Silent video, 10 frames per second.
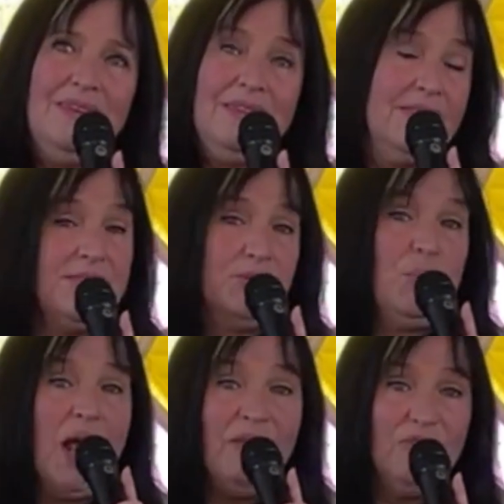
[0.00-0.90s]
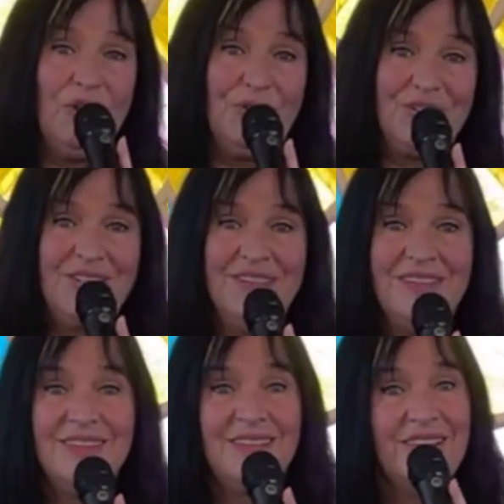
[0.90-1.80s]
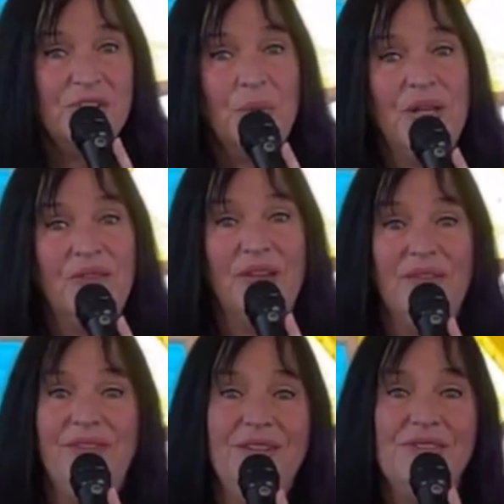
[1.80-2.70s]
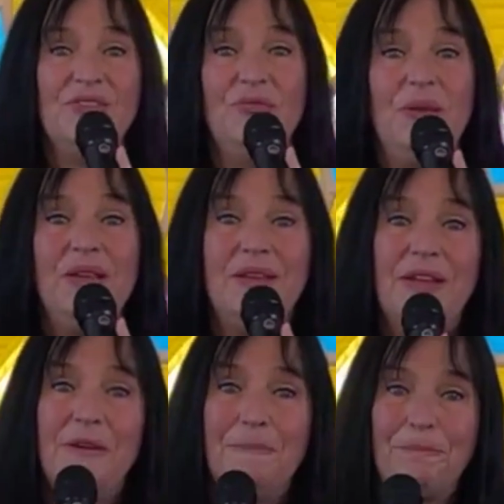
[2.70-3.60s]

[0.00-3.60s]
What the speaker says: This is what I've learned in 25 years of being here.